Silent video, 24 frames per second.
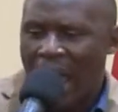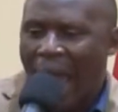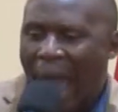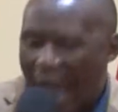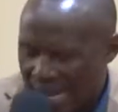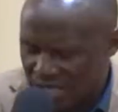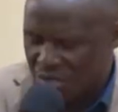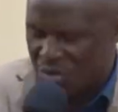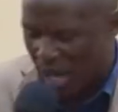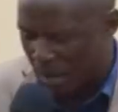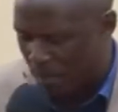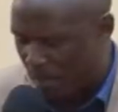
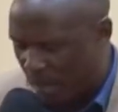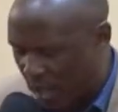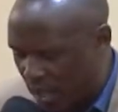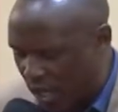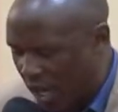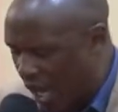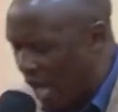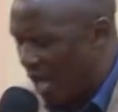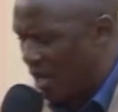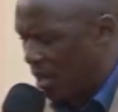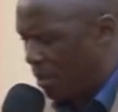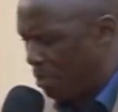as they
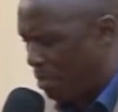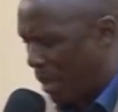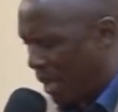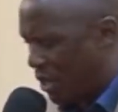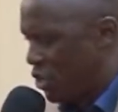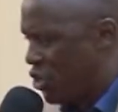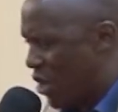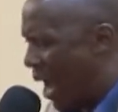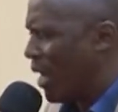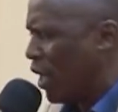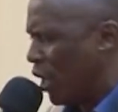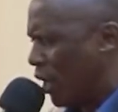begin the
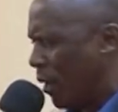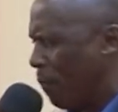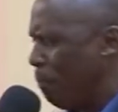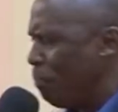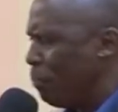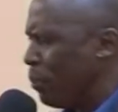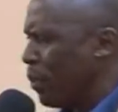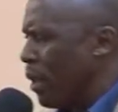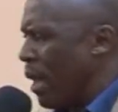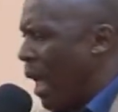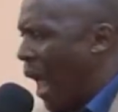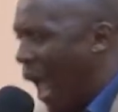journey,
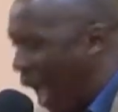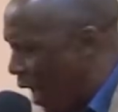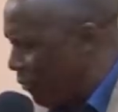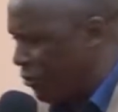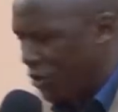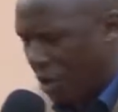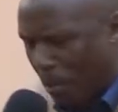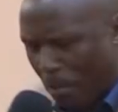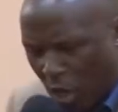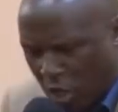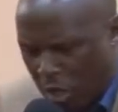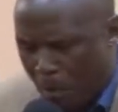
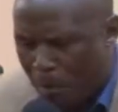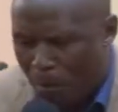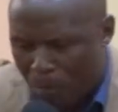everybody